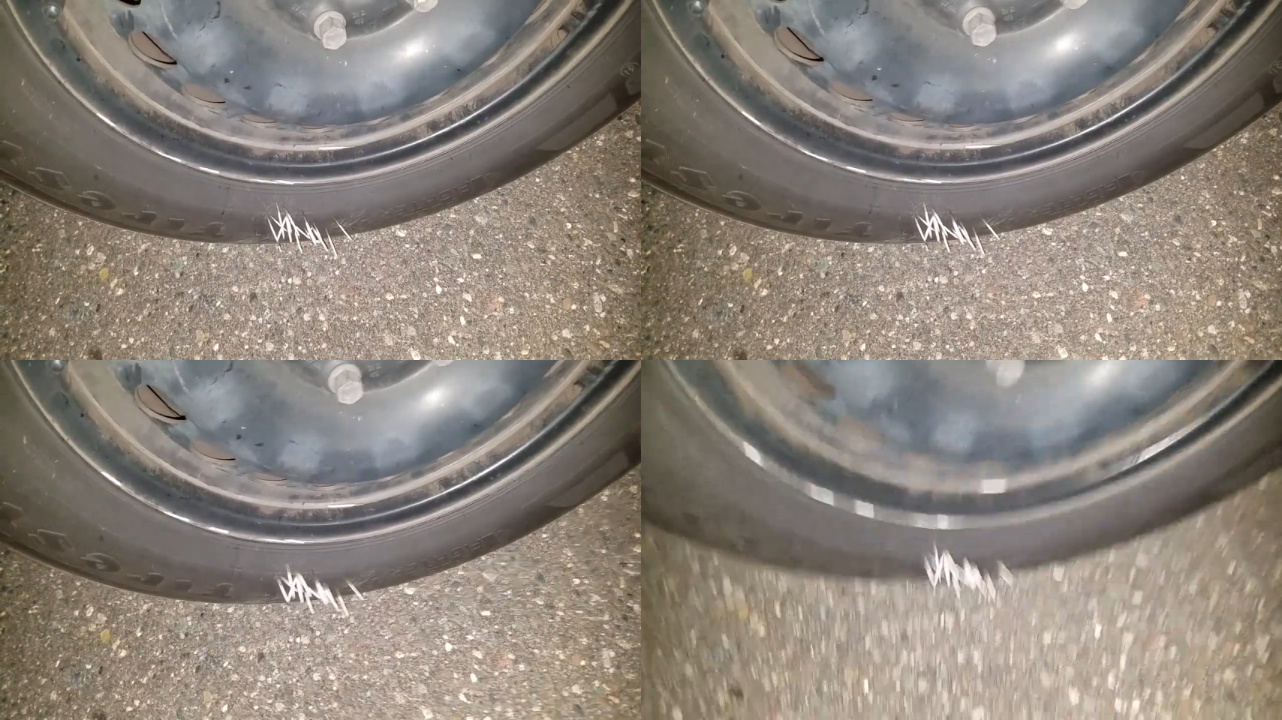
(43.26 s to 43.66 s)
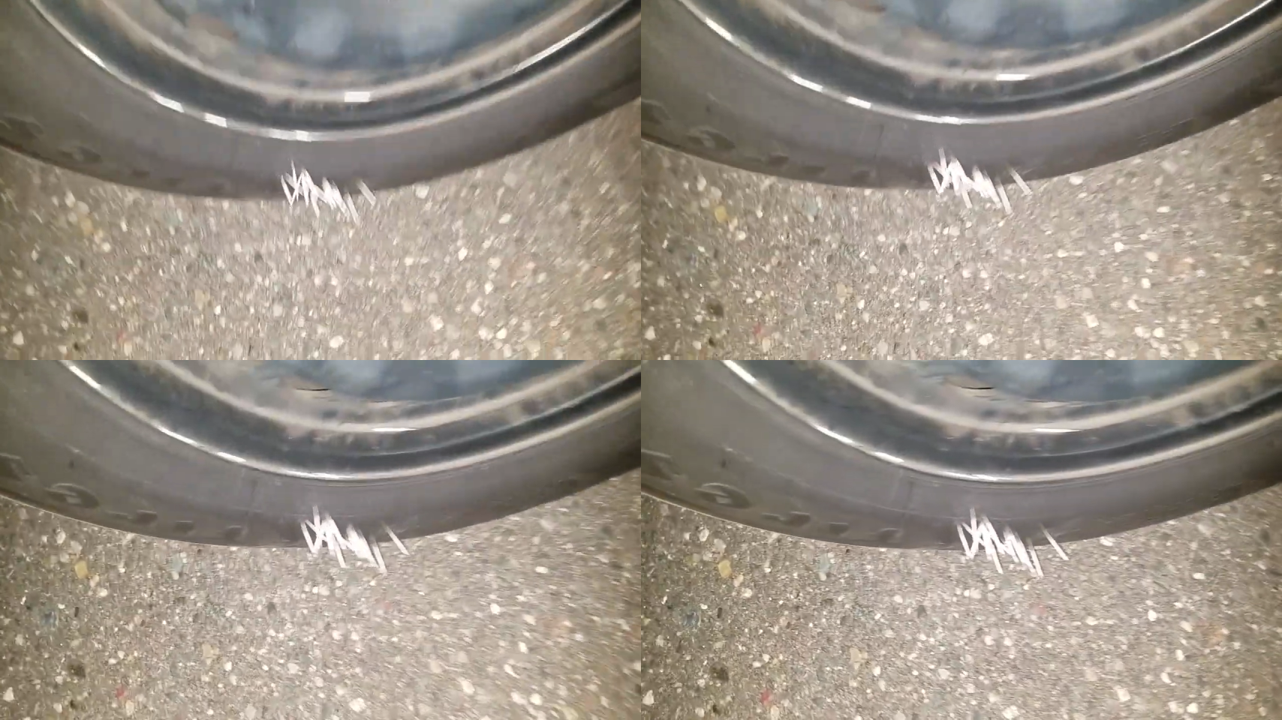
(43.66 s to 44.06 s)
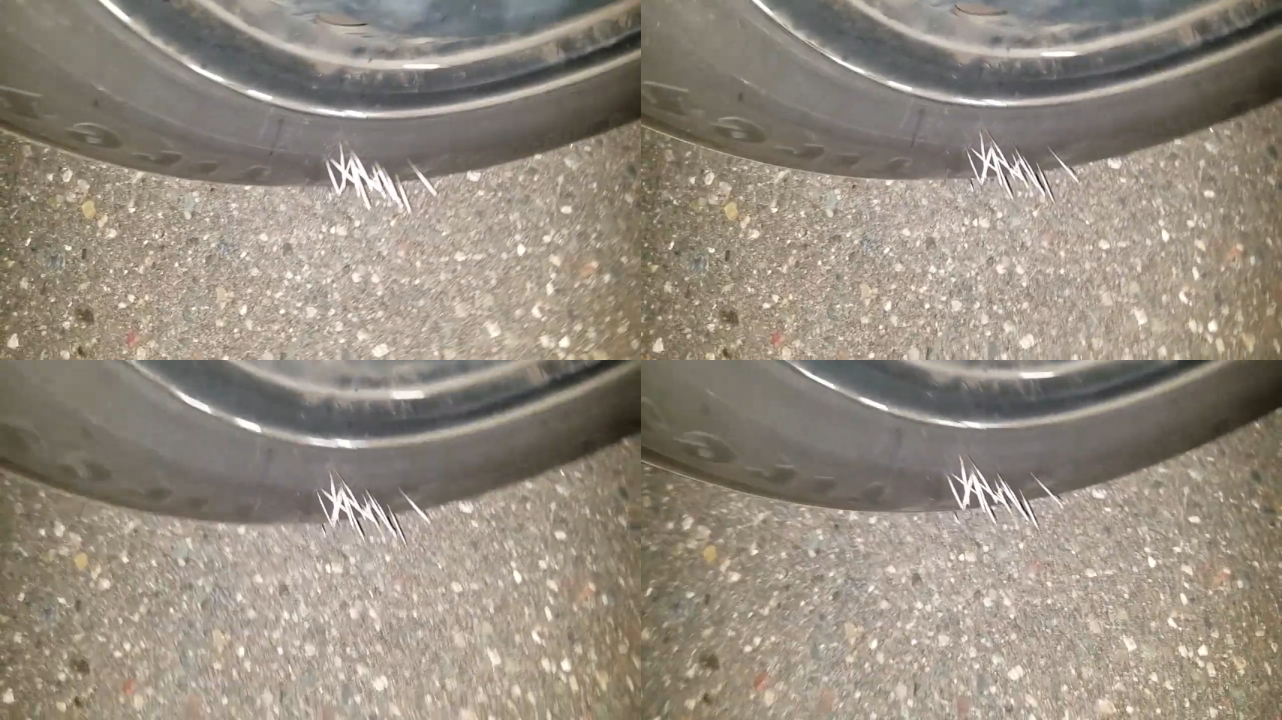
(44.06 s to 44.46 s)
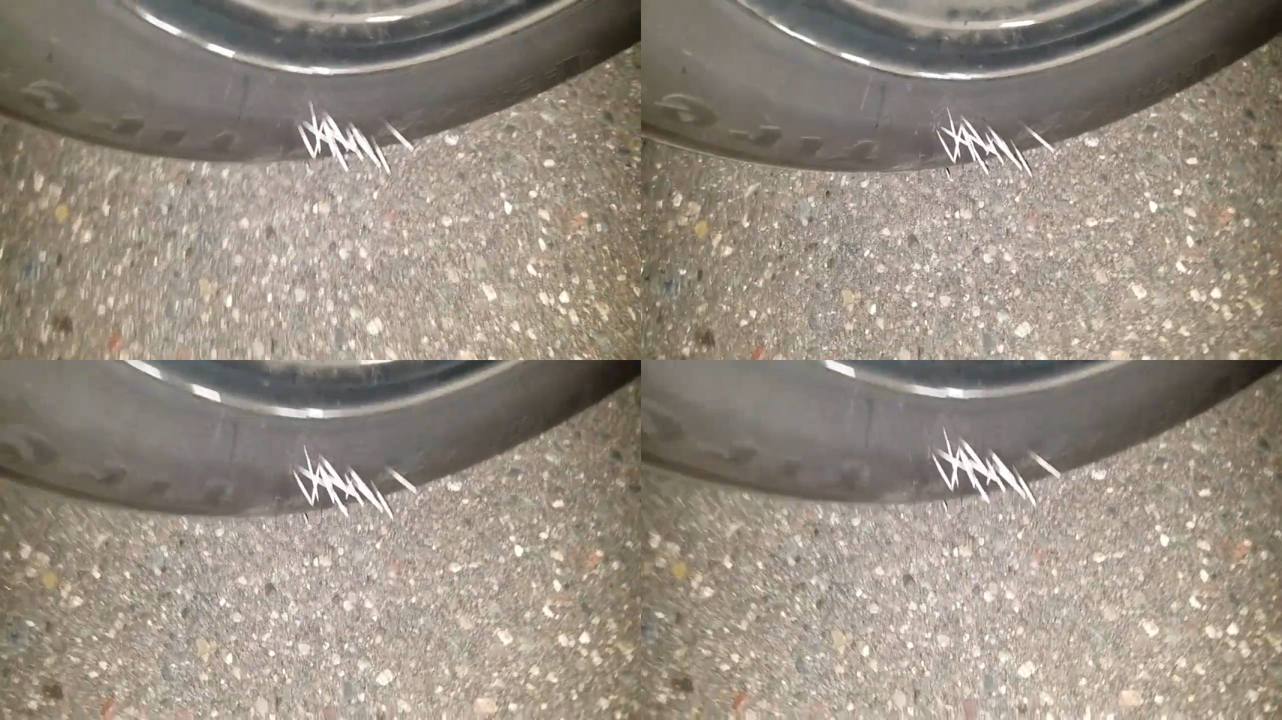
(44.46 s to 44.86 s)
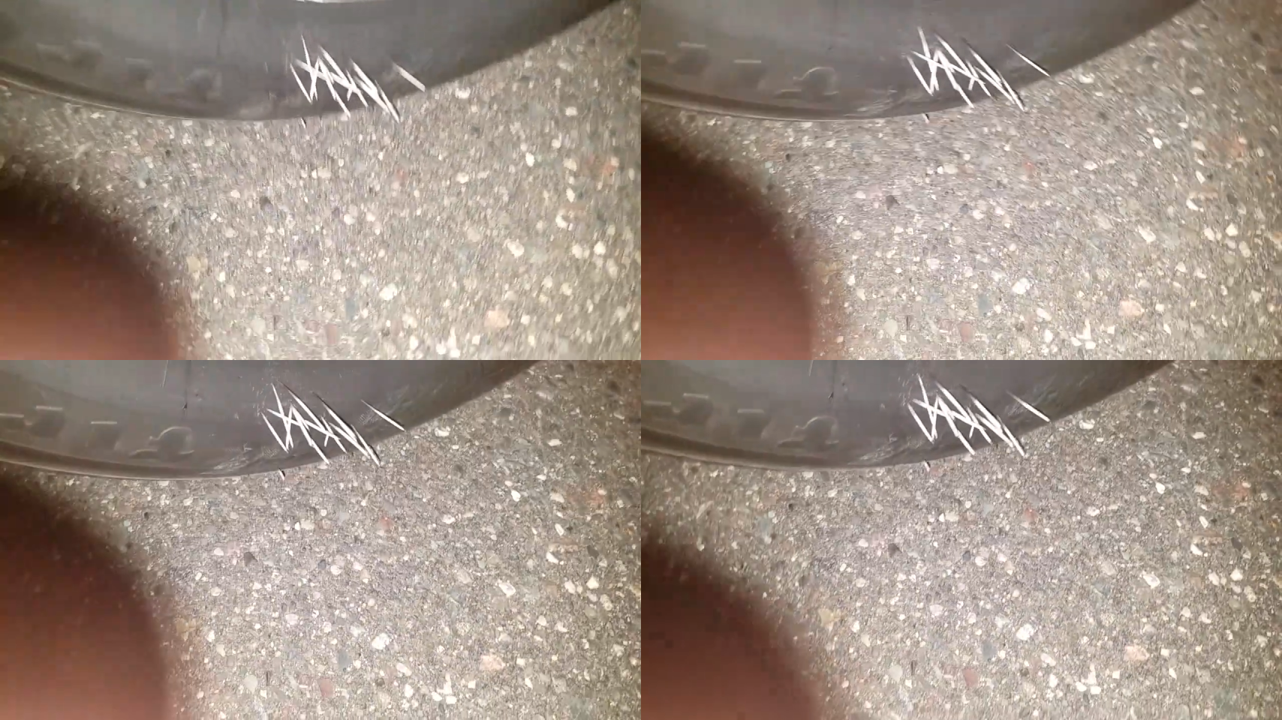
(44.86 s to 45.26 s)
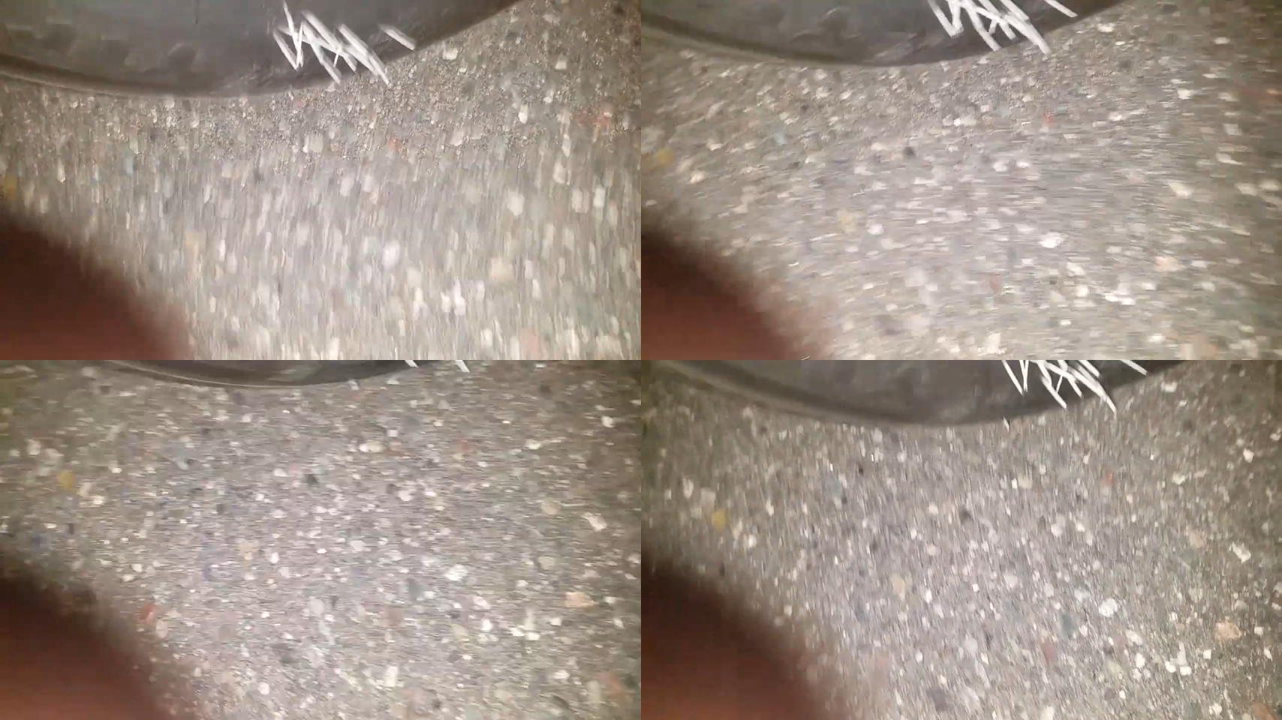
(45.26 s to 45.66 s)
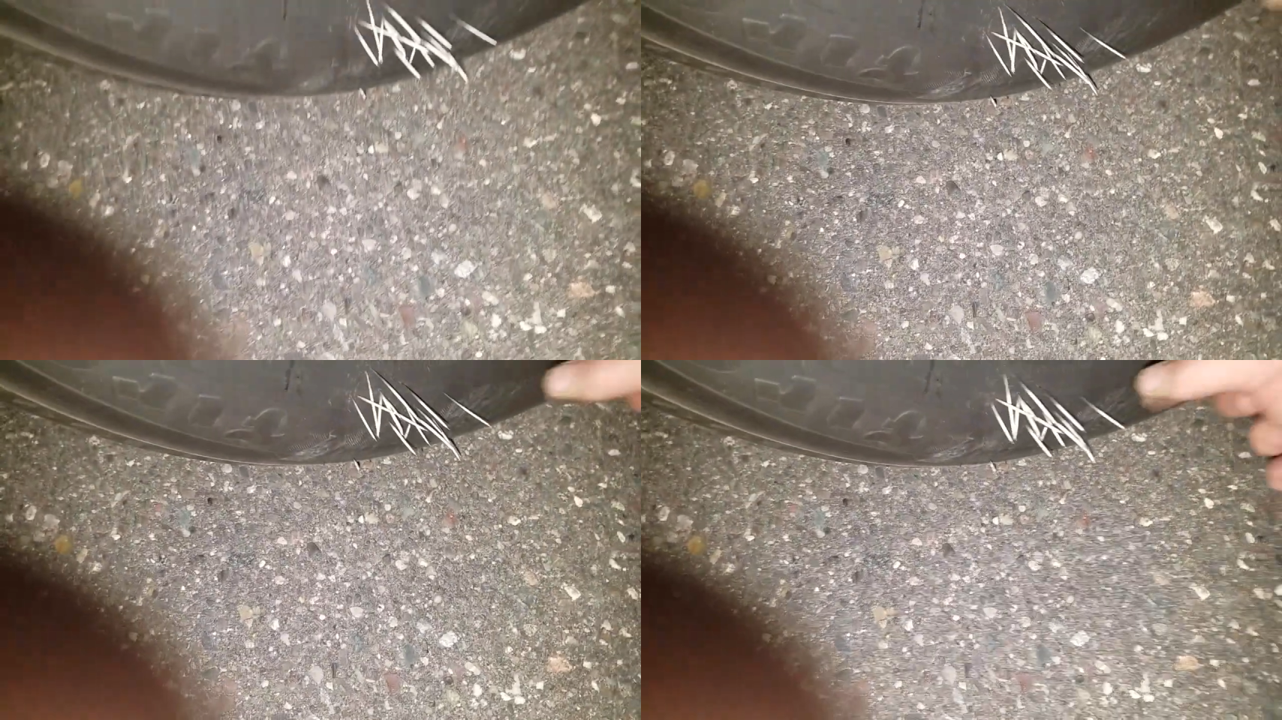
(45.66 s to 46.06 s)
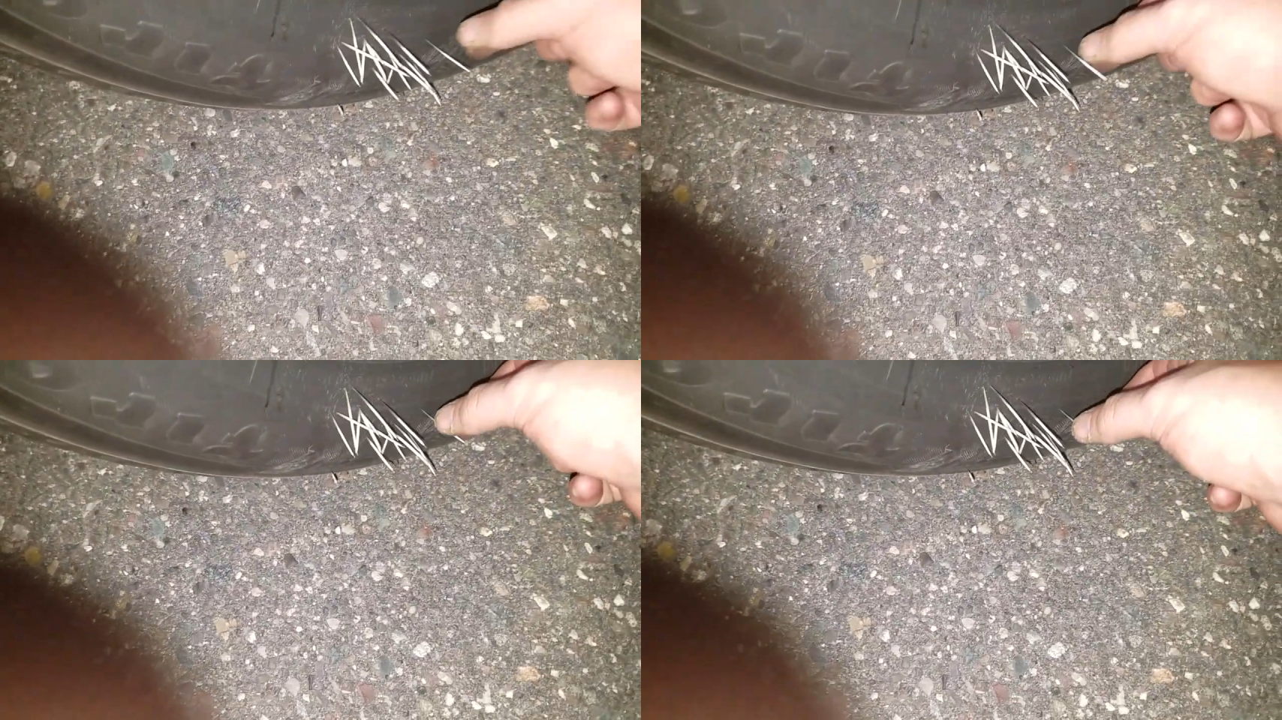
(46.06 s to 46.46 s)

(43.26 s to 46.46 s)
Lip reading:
Nobody's mouth can be seen.